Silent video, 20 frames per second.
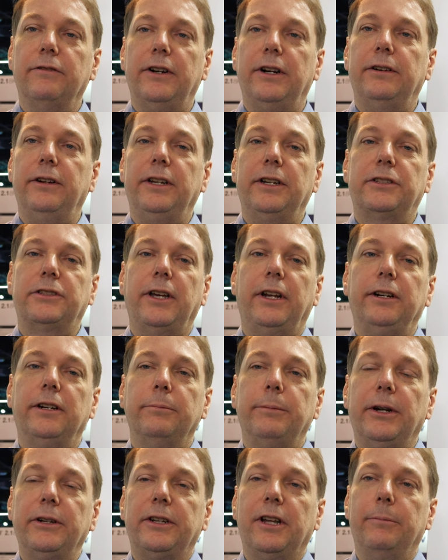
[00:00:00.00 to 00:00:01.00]
very excited
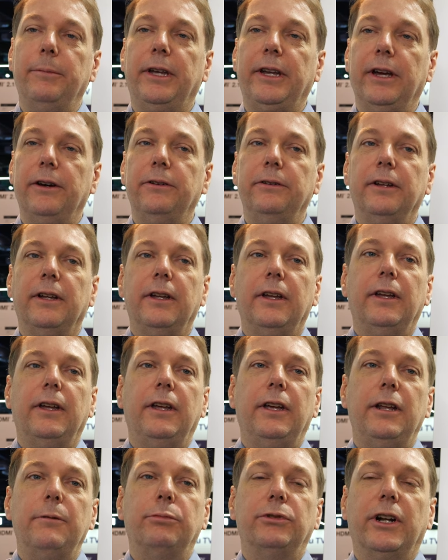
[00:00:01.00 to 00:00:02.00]
about coming out
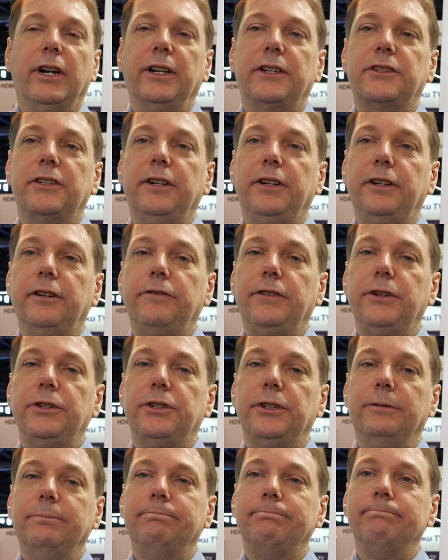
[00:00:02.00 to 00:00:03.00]
in products in the near
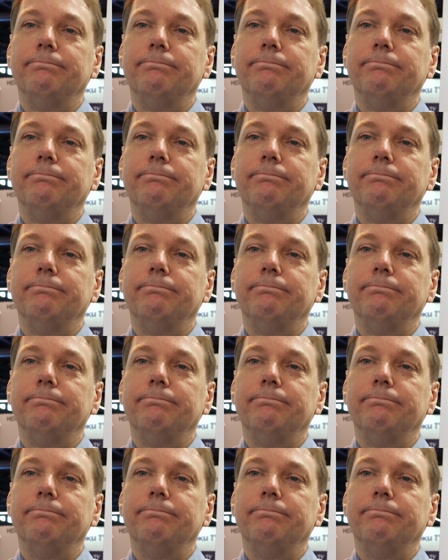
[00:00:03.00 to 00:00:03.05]
future.